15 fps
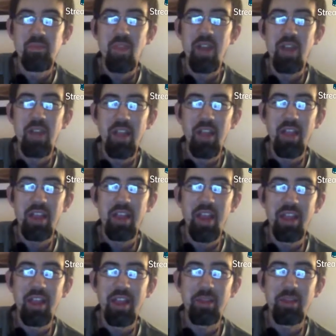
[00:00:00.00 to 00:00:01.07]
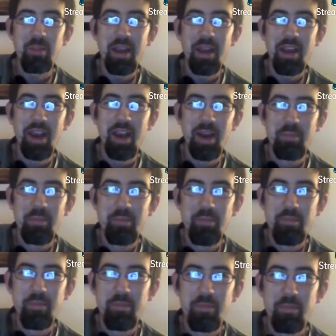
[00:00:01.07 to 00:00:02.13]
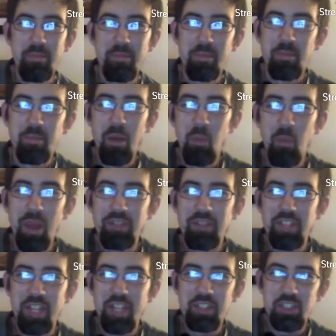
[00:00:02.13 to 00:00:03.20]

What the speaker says: I like my my wife's answer.